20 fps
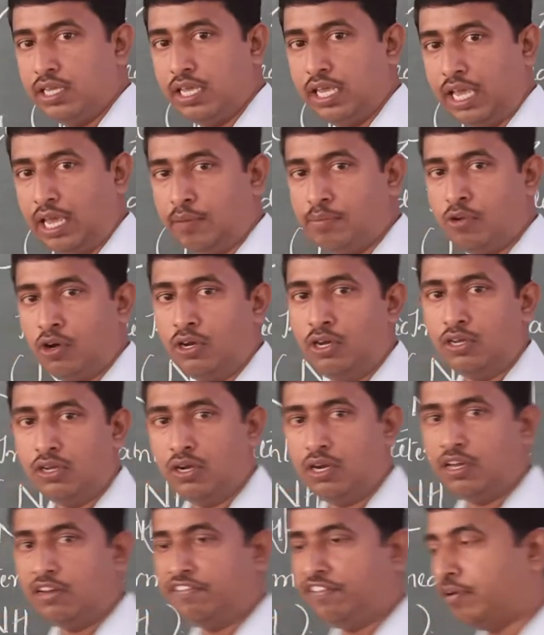a
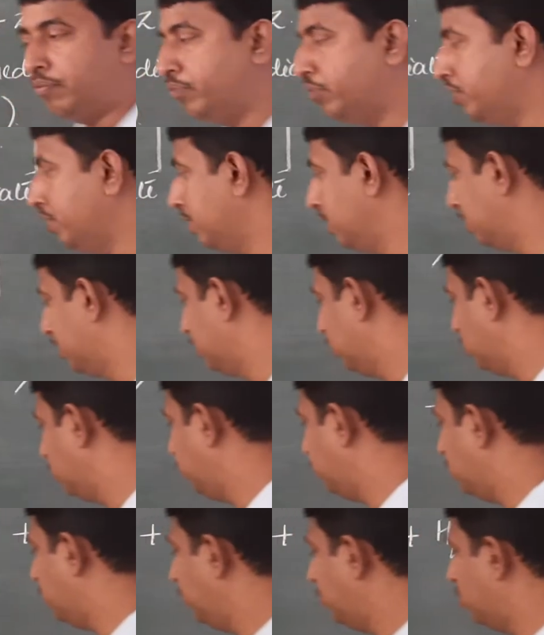molecule of ammonia to
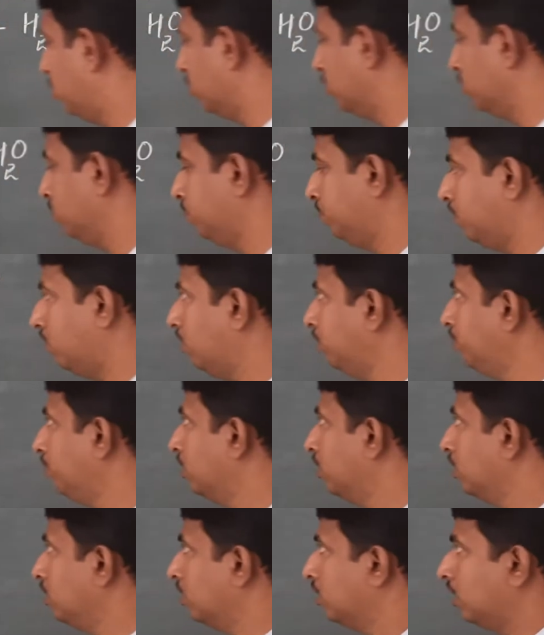form what? To form
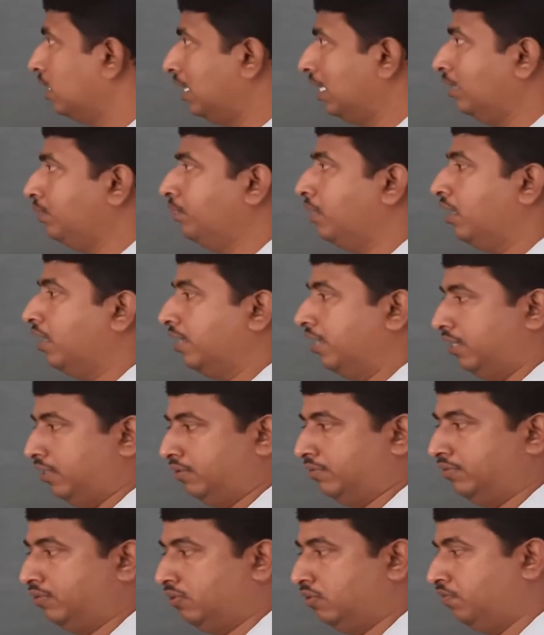amine.
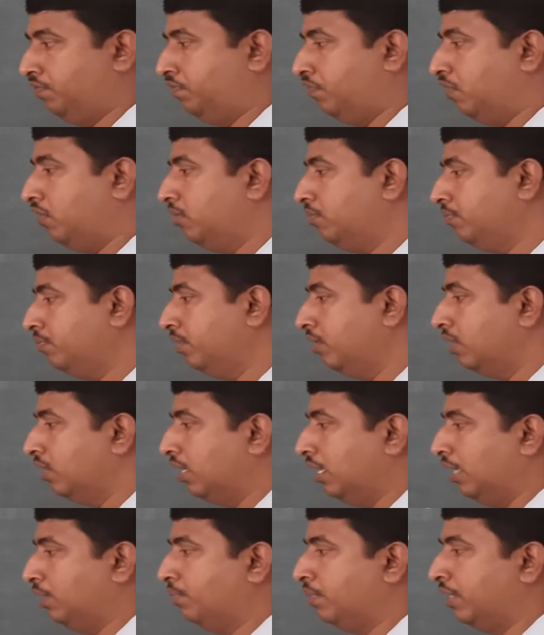to form
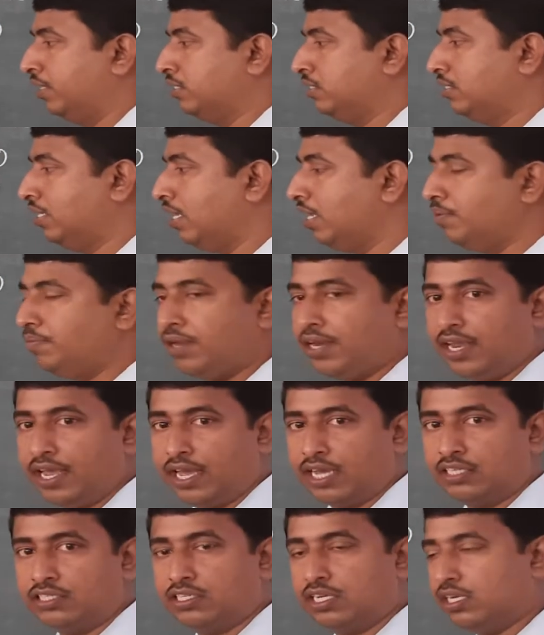imine. Same
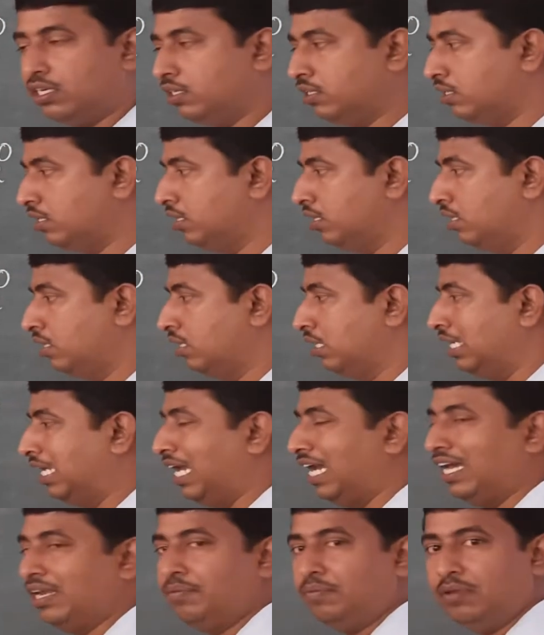reaction
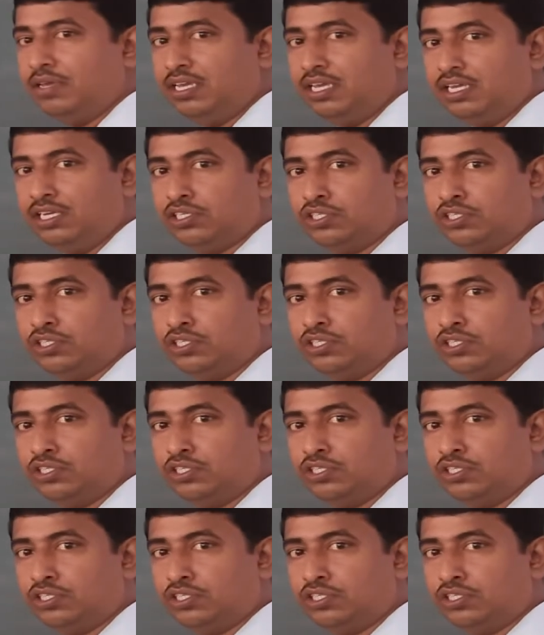can be